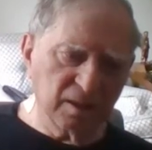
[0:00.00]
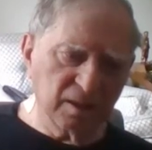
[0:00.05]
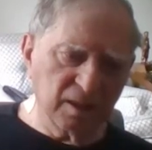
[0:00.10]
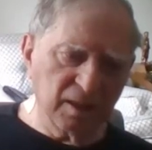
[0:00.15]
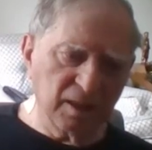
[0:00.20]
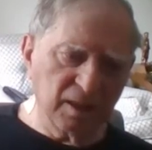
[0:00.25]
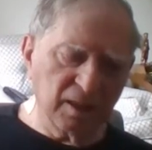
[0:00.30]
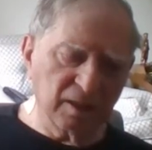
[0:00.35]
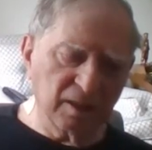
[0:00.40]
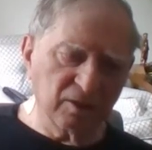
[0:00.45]

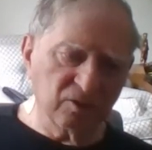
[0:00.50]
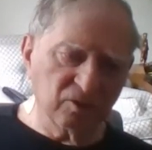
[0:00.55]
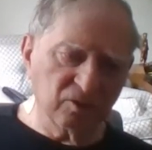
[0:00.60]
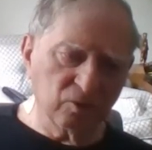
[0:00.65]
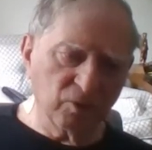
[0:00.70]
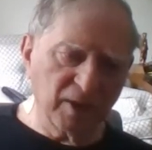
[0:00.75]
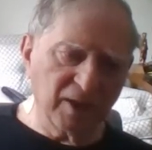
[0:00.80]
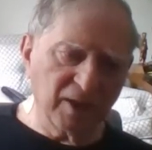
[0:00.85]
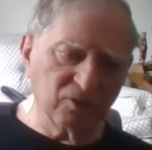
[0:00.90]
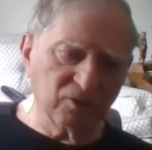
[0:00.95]
Uh, so
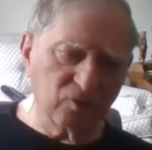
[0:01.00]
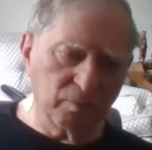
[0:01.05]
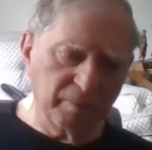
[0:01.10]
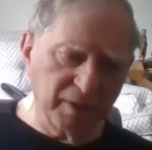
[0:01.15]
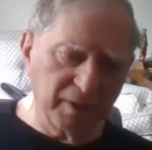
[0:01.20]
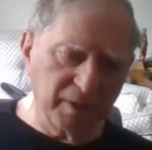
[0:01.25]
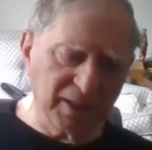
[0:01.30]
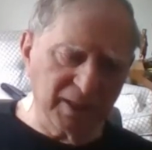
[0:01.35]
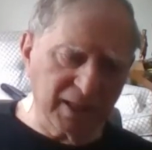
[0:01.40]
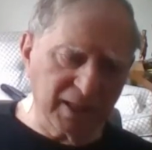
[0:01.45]
we had to
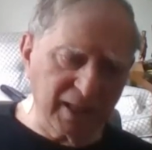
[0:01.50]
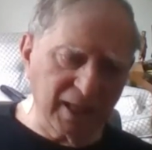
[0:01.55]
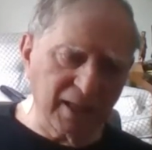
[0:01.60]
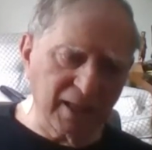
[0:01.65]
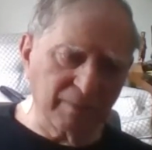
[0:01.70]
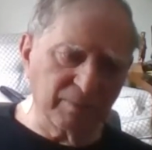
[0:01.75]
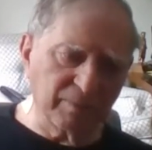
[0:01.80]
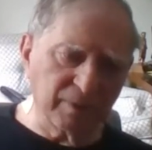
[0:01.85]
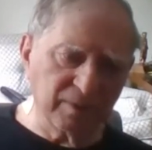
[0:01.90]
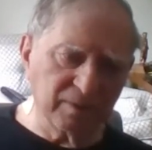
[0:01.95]
build a
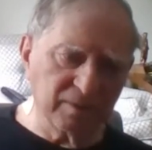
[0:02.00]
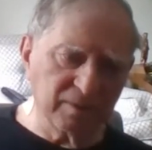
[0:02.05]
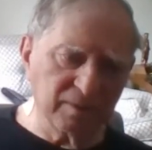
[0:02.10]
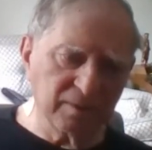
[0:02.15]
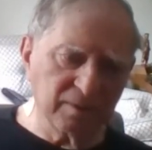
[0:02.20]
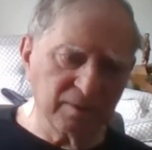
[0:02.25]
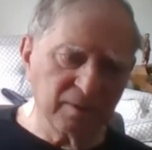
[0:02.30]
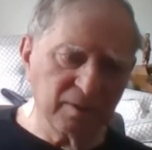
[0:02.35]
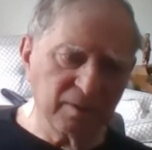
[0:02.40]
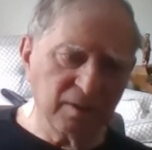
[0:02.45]
camp,
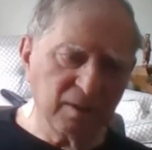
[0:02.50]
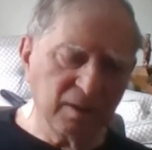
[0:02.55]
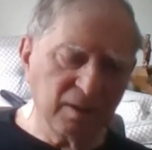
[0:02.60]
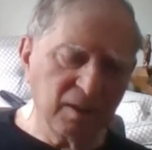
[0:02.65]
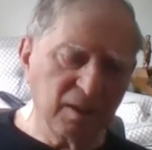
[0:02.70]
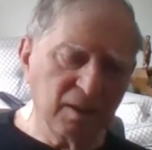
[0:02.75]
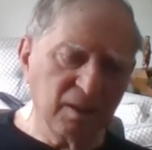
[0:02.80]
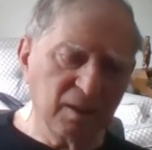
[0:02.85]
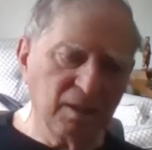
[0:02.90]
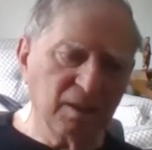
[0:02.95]

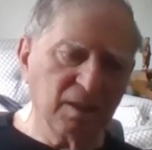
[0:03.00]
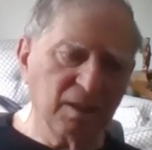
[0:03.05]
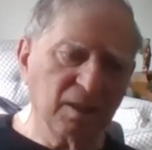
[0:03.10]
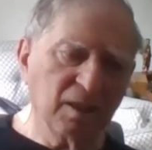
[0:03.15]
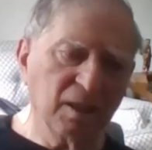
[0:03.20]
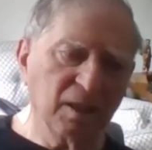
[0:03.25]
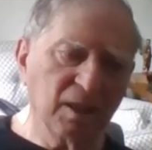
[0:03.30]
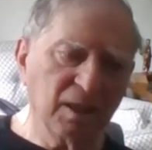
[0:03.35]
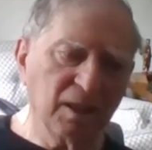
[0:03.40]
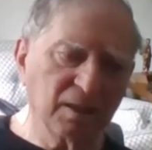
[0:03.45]

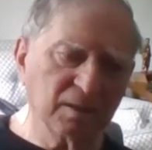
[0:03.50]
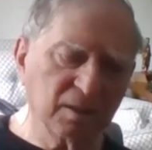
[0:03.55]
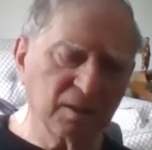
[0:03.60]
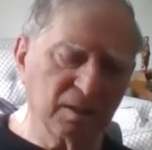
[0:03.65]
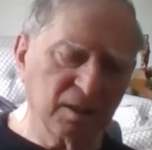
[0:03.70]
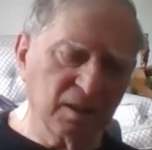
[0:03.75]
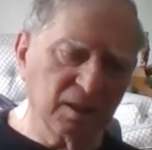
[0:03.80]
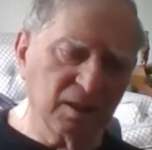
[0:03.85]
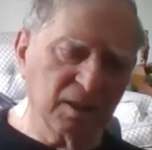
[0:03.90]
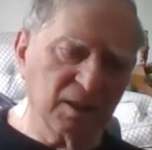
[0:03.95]
and
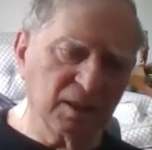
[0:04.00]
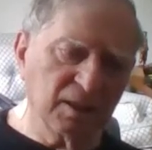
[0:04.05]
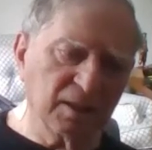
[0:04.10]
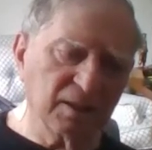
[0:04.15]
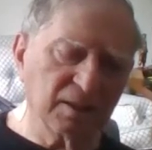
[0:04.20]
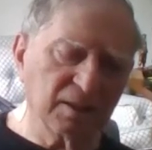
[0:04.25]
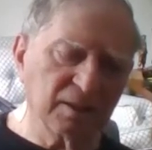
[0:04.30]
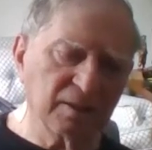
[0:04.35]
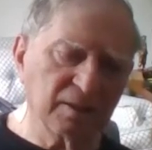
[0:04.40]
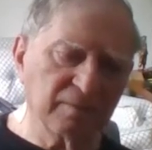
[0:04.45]
the uh,
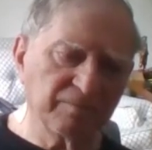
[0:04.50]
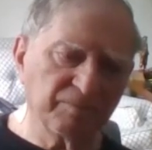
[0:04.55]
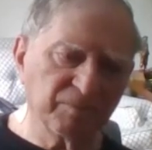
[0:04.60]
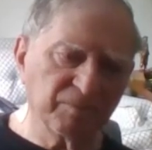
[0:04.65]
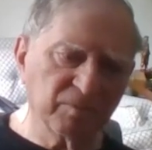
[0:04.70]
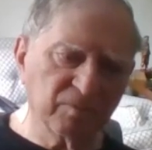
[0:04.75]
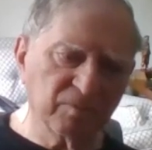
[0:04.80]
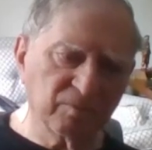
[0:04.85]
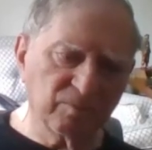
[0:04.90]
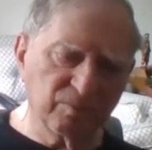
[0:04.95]

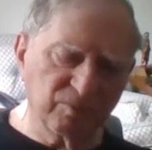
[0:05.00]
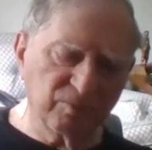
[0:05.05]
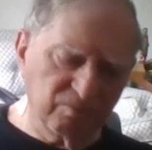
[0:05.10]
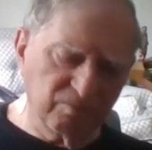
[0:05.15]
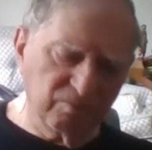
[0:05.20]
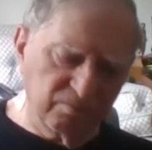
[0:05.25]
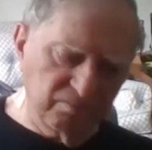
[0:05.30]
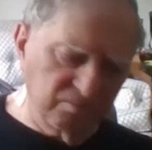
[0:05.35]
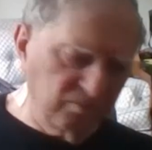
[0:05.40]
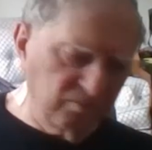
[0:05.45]

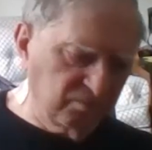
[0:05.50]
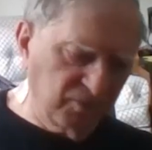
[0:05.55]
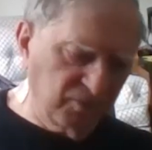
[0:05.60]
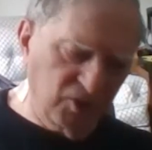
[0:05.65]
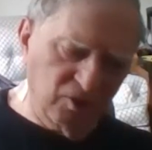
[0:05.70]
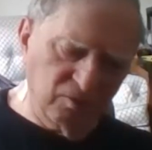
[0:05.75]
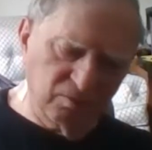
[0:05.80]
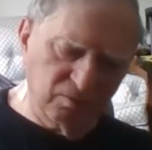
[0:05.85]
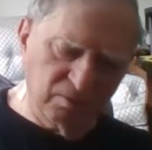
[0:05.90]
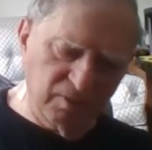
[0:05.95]
you
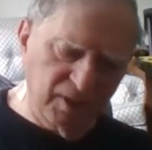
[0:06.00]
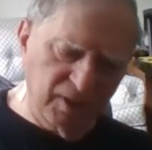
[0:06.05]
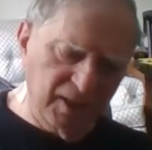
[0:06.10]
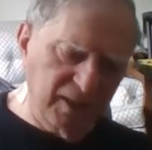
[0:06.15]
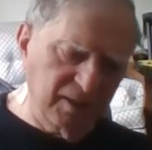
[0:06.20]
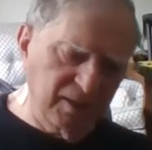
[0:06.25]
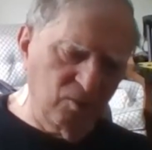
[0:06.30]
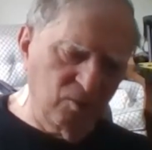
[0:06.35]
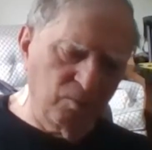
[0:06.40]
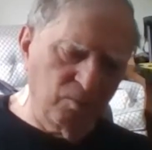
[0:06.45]
know
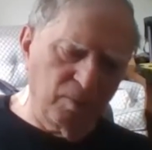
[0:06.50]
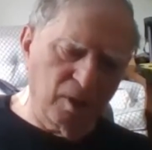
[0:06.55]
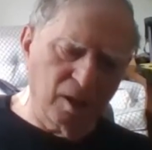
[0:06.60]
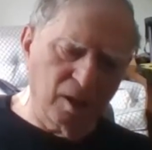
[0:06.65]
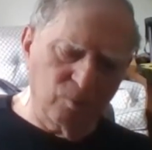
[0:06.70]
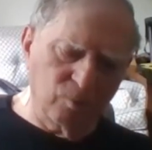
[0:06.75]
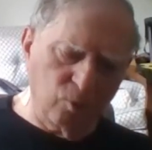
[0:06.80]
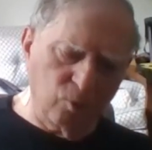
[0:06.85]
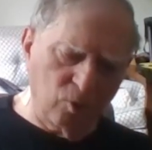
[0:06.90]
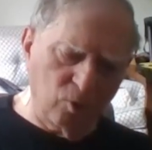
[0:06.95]
laid the
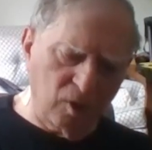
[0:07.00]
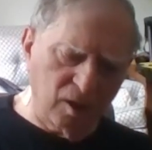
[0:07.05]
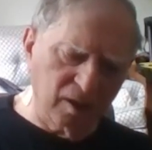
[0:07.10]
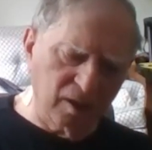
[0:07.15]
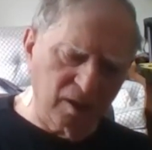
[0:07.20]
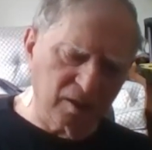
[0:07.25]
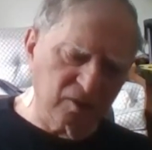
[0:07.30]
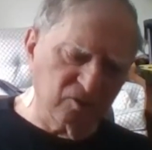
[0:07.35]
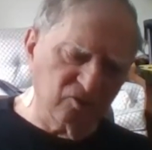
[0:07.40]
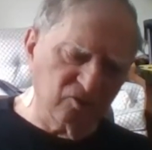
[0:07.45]
barbed
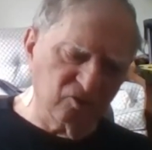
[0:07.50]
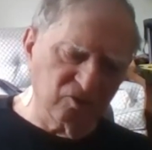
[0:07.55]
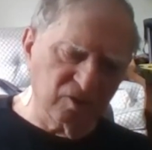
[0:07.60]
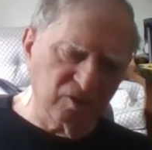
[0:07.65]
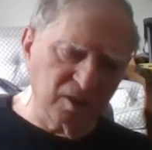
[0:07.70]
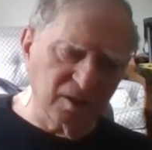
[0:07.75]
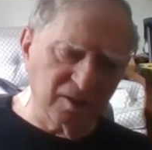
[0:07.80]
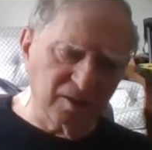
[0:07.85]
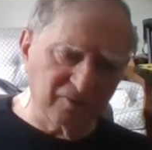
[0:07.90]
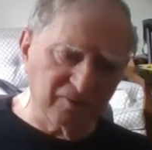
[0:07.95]
wire
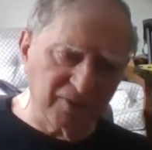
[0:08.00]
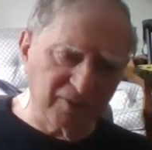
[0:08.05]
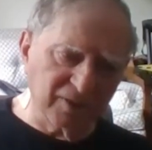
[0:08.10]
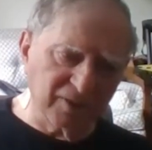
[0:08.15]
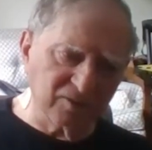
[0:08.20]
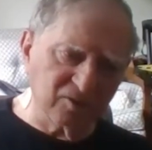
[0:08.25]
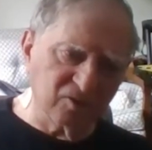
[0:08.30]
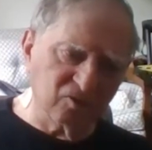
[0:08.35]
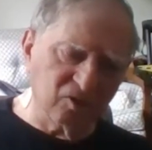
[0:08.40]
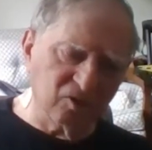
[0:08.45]
concertina
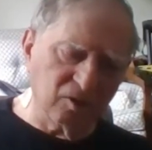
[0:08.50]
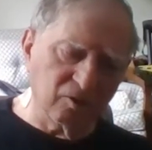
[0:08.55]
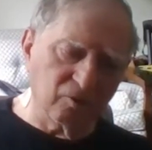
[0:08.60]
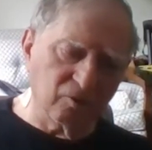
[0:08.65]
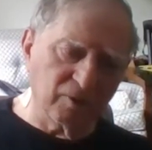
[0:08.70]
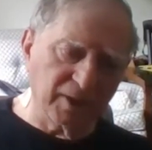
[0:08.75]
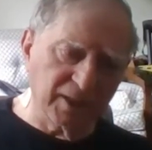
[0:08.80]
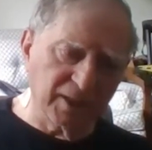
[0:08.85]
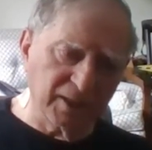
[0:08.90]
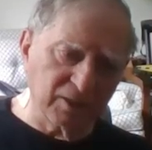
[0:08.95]
fences all
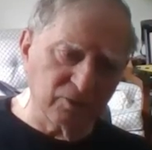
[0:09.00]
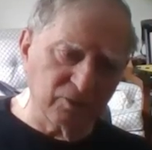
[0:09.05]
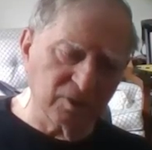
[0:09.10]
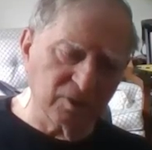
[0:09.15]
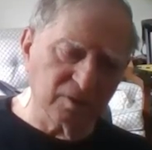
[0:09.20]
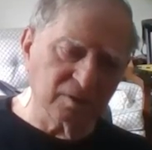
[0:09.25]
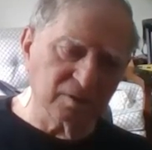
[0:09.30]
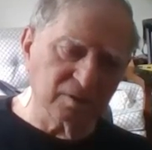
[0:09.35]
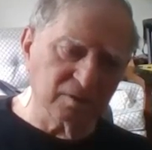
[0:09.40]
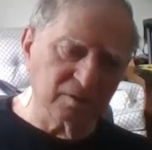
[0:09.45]
around
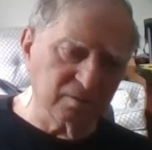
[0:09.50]
and